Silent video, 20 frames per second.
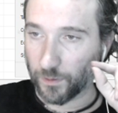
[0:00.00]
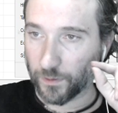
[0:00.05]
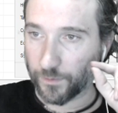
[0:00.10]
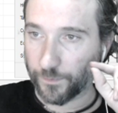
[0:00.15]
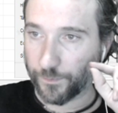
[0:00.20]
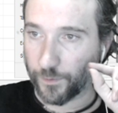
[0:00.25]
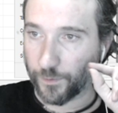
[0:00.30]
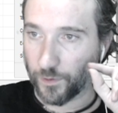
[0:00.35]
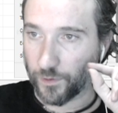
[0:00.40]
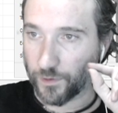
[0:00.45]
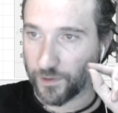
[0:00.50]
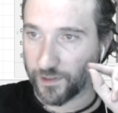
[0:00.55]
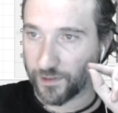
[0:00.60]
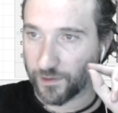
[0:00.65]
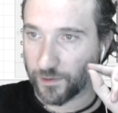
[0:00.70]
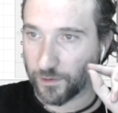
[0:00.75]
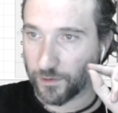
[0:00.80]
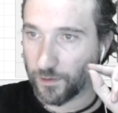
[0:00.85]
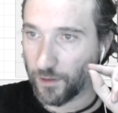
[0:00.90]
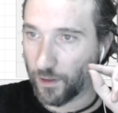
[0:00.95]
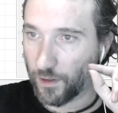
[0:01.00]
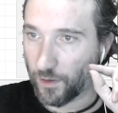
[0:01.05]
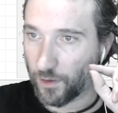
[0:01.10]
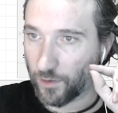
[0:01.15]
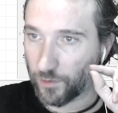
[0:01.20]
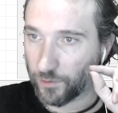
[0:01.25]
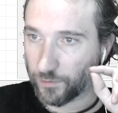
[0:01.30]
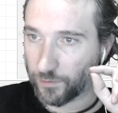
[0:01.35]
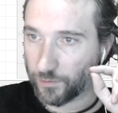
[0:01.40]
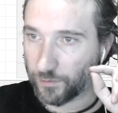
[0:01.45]
of fonts
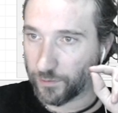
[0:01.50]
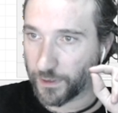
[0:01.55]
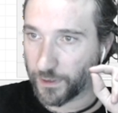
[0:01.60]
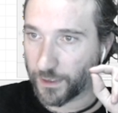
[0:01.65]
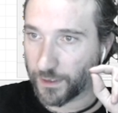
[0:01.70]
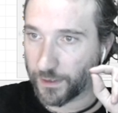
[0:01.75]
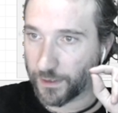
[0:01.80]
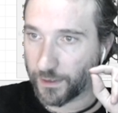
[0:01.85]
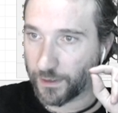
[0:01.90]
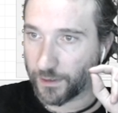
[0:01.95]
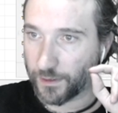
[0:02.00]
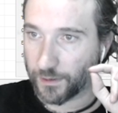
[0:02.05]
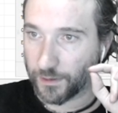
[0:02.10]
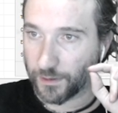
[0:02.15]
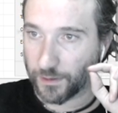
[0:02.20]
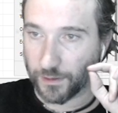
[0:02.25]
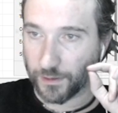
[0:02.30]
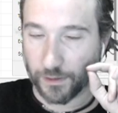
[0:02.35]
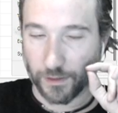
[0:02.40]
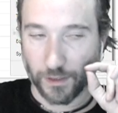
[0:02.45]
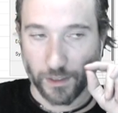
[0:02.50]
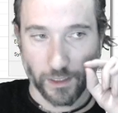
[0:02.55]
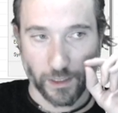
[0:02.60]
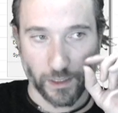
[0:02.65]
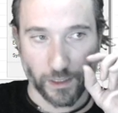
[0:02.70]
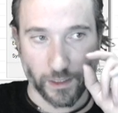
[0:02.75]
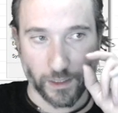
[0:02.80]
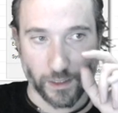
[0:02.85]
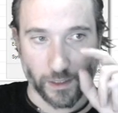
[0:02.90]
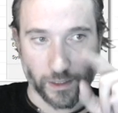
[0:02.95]
aren't really
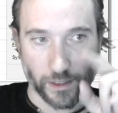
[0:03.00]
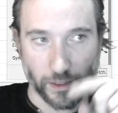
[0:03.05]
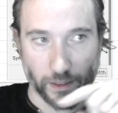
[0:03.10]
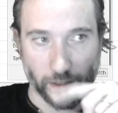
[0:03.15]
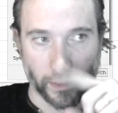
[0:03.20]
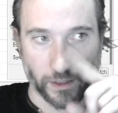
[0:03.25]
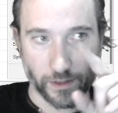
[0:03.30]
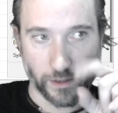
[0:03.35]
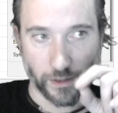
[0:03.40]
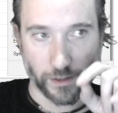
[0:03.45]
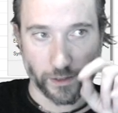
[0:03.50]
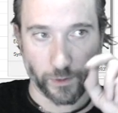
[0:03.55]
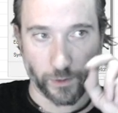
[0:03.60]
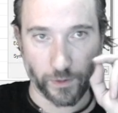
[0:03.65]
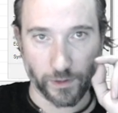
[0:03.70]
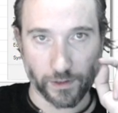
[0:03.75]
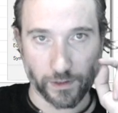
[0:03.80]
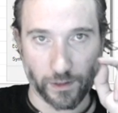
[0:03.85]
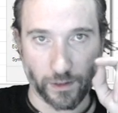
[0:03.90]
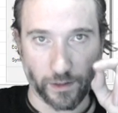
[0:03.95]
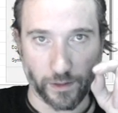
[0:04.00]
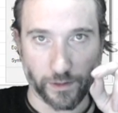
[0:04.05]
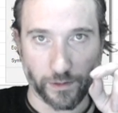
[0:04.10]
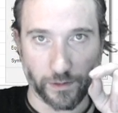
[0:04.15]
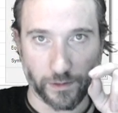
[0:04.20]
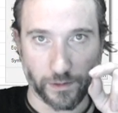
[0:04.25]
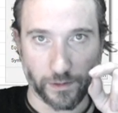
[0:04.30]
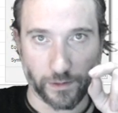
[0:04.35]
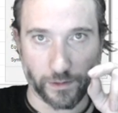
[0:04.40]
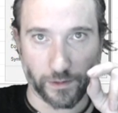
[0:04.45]
continuous
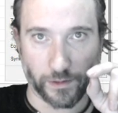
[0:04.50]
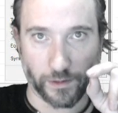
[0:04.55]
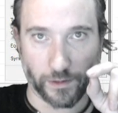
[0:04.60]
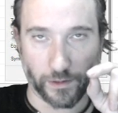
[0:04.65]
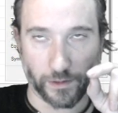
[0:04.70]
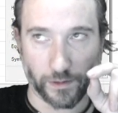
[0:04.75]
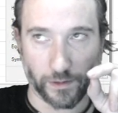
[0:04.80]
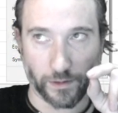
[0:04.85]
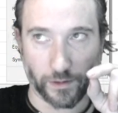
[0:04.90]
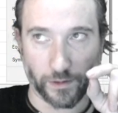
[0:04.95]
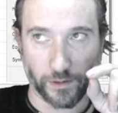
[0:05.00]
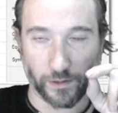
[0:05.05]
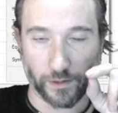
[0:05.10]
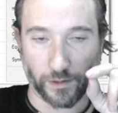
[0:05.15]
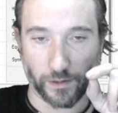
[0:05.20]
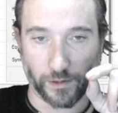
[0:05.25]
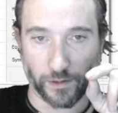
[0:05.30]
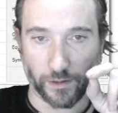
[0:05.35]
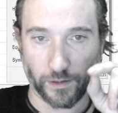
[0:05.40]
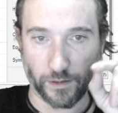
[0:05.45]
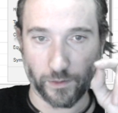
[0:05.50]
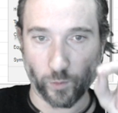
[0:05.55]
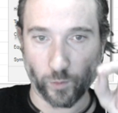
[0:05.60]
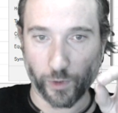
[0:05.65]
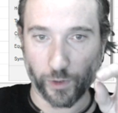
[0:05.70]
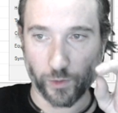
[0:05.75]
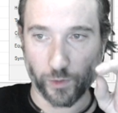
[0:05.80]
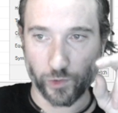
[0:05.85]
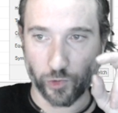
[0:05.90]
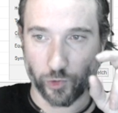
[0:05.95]
lines. When
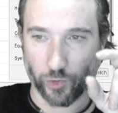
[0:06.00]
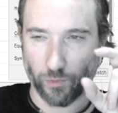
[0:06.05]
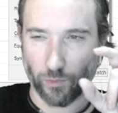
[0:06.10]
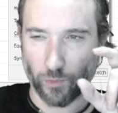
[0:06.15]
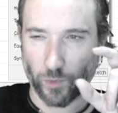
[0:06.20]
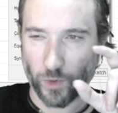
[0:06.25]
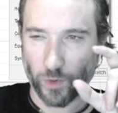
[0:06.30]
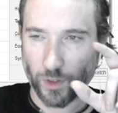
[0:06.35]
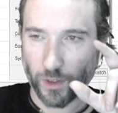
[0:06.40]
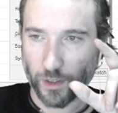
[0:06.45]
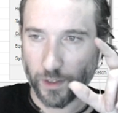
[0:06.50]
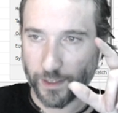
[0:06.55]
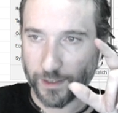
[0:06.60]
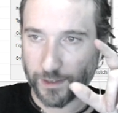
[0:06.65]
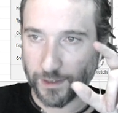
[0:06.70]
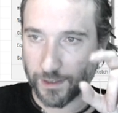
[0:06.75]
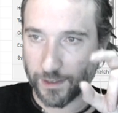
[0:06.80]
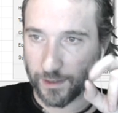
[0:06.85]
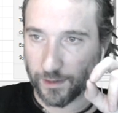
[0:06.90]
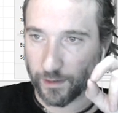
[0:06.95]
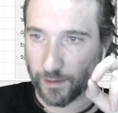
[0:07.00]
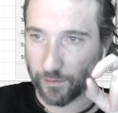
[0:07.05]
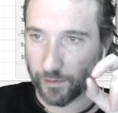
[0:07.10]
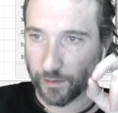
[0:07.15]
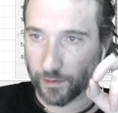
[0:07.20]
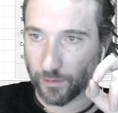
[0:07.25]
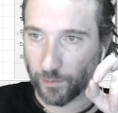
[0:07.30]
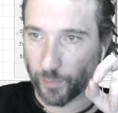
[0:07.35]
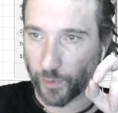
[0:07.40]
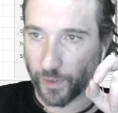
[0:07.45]
you zoom right in, there are
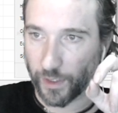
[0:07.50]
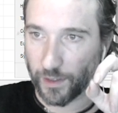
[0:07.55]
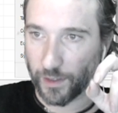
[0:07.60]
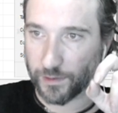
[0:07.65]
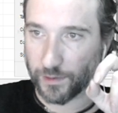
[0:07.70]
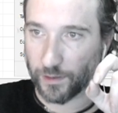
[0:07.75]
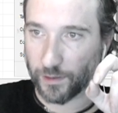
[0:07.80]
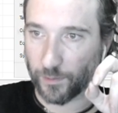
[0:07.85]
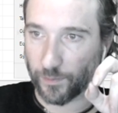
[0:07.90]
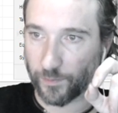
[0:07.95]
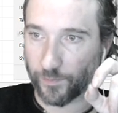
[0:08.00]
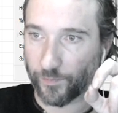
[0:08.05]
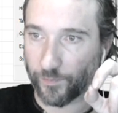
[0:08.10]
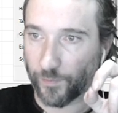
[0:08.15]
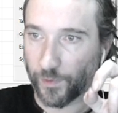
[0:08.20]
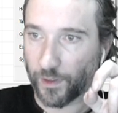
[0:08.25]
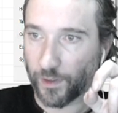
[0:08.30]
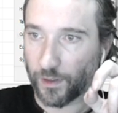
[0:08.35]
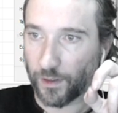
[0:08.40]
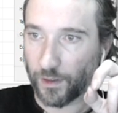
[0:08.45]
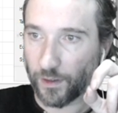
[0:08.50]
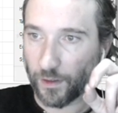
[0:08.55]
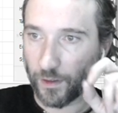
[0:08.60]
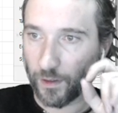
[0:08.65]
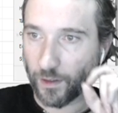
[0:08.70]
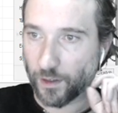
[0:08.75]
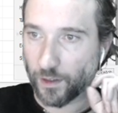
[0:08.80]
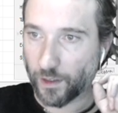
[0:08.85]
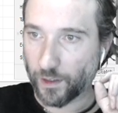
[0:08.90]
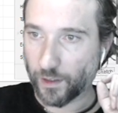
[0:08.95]
little breaks in them.
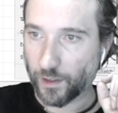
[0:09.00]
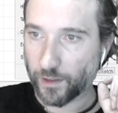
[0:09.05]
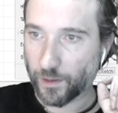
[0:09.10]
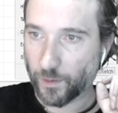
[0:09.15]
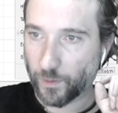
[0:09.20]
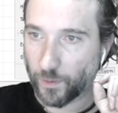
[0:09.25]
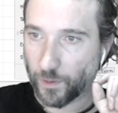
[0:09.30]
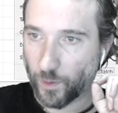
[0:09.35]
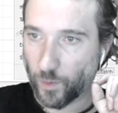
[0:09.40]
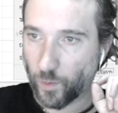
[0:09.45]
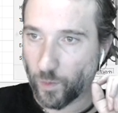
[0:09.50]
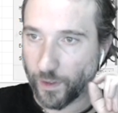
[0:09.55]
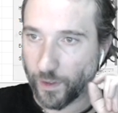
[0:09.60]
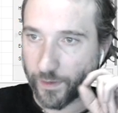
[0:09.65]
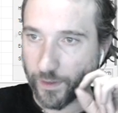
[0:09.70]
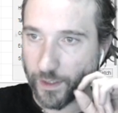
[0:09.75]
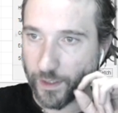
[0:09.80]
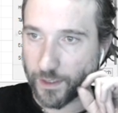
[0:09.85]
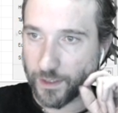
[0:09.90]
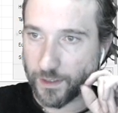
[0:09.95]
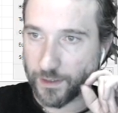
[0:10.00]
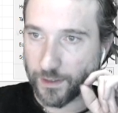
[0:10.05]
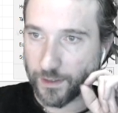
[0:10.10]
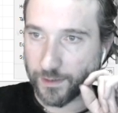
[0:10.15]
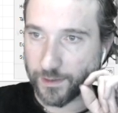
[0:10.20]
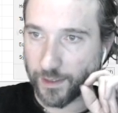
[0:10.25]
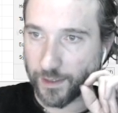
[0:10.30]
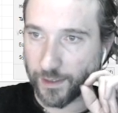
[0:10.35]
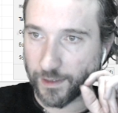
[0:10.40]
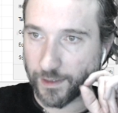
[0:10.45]
And I don't know why that is
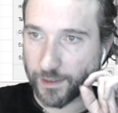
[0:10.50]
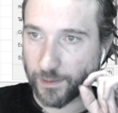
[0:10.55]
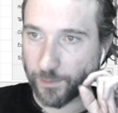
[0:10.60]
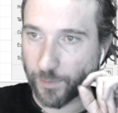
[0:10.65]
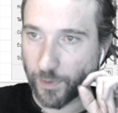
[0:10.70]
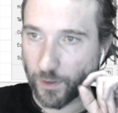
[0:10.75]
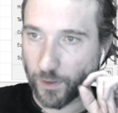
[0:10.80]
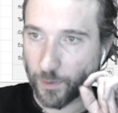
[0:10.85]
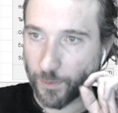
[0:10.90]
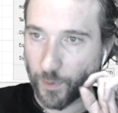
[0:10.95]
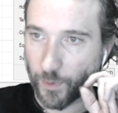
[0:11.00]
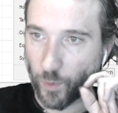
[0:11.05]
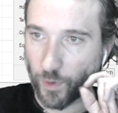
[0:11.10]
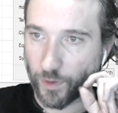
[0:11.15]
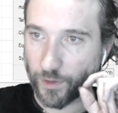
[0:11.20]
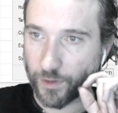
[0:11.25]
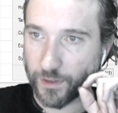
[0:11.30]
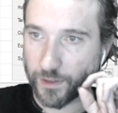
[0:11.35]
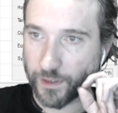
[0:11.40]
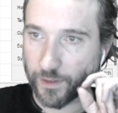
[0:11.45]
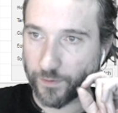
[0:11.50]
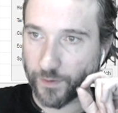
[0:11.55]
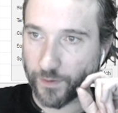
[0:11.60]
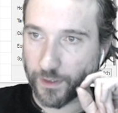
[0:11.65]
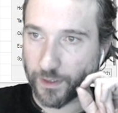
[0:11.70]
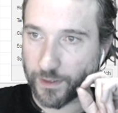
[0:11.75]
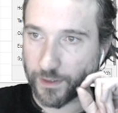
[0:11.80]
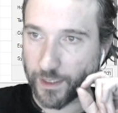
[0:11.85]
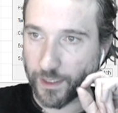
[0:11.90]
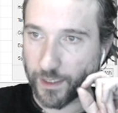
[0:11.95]
exactly. Part of me wonders if it
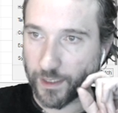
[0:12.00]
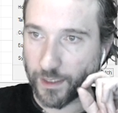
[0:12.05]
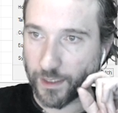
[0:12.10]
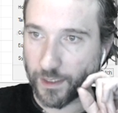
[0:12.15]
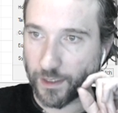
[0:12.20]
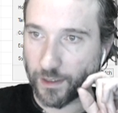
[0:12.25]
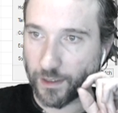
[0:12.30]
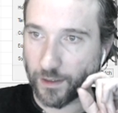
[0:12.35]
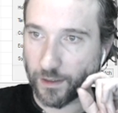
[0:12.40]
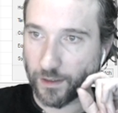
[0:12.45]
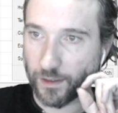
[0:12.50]
is a